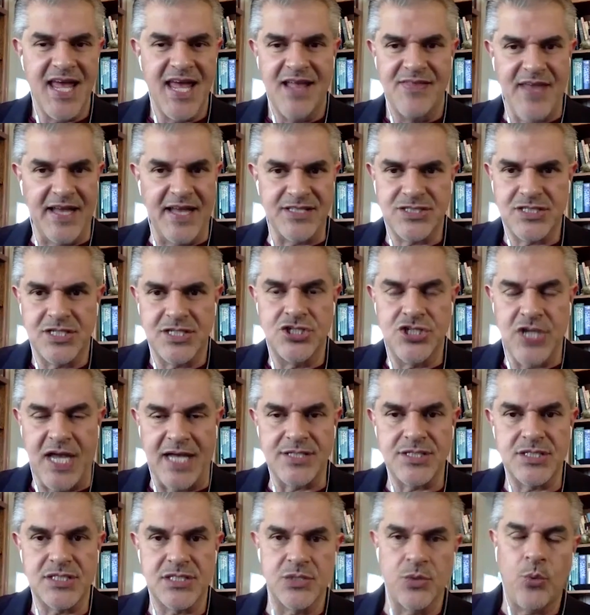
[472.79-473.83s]
that
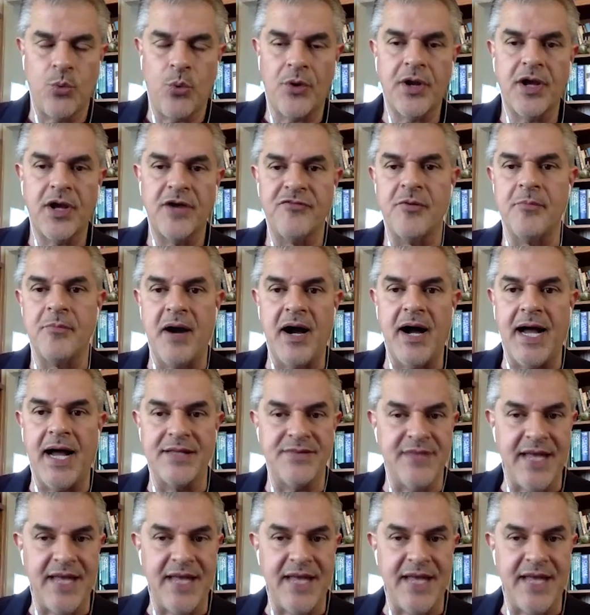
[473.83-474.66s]
suggests the work of a mind.